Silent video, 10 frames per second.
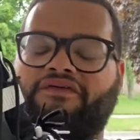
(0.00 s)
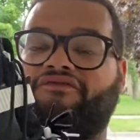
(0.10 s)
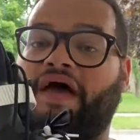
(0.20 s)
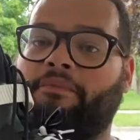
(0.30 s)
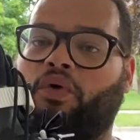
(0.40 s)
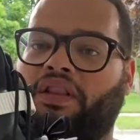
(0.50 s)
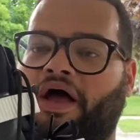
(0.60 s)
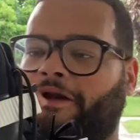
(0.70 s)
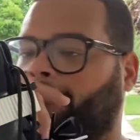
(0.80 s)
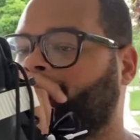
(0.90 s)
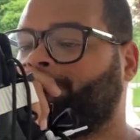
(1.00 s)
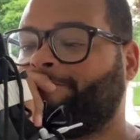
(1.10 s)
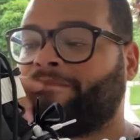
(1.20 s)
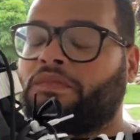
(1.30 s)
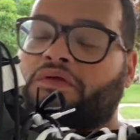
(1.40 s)
Fatboy liner.
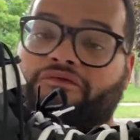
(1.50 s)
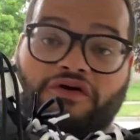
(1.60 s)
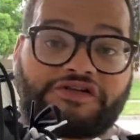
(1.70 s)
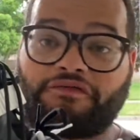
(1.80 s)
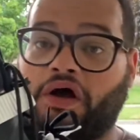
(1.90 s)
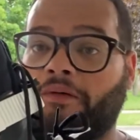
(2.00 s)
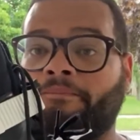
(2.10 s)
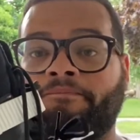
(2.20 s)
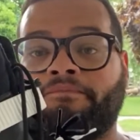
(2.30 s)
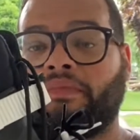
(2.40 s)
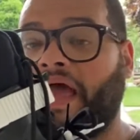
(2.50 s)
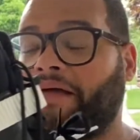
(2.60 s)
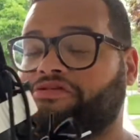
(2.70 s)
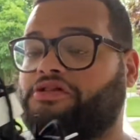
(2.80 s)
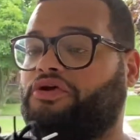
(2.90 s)
First of all,
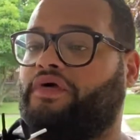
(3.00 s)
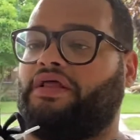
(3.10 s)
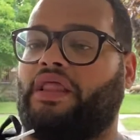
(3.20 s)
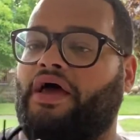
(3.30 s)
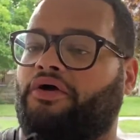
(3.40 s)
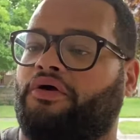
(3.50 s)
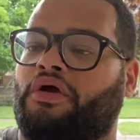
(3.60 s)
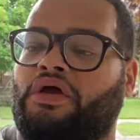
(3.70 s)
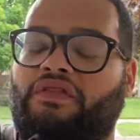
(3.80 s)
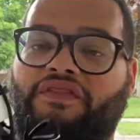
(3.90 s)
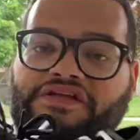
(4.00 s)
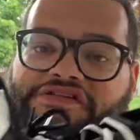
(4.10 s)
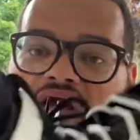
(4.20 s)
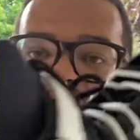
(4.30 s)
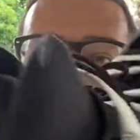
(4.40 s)
absolutely great liner. This
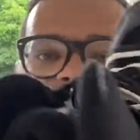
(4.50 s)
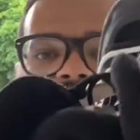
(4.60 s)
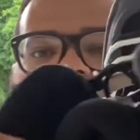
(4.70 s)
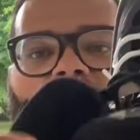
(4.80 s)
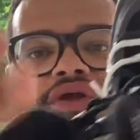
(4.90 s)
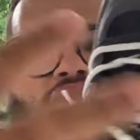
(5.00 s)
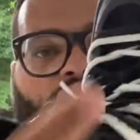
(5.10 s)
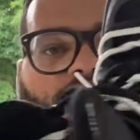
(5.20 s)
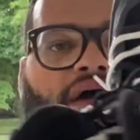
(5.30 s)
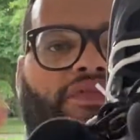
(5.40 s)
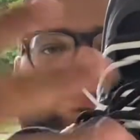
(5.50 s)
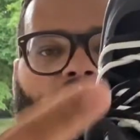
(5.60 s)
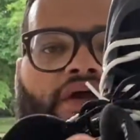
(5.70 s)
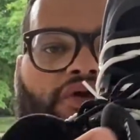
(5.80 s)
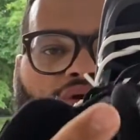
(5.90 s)
cuff, or
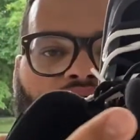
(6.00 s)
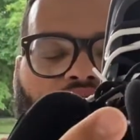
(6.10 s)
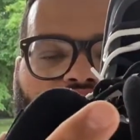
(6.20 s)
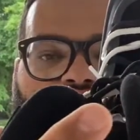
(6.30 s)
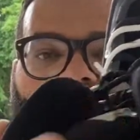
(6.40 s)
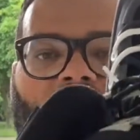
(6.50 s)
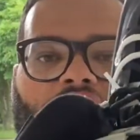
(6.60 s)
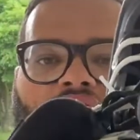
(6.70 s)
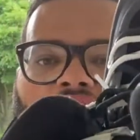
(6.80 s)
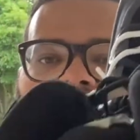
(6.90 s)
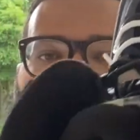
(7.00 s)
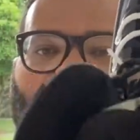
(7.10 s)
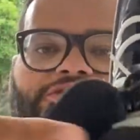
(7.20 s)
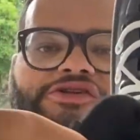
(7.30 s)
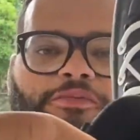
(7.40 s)
around your shin area,
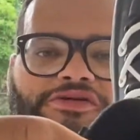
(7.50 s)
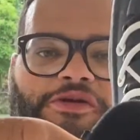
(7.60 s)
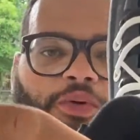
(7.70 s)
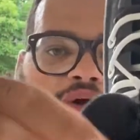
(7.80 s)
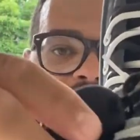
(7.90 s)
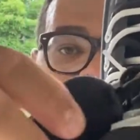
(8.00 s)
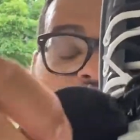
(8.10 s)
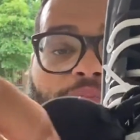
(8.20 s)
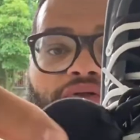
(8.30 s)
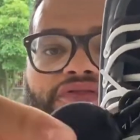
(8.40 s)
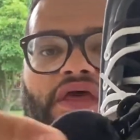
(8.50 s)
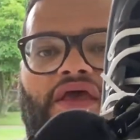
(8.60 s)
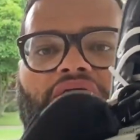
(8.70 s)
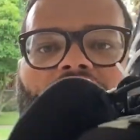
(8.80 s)
super supportive, super thick,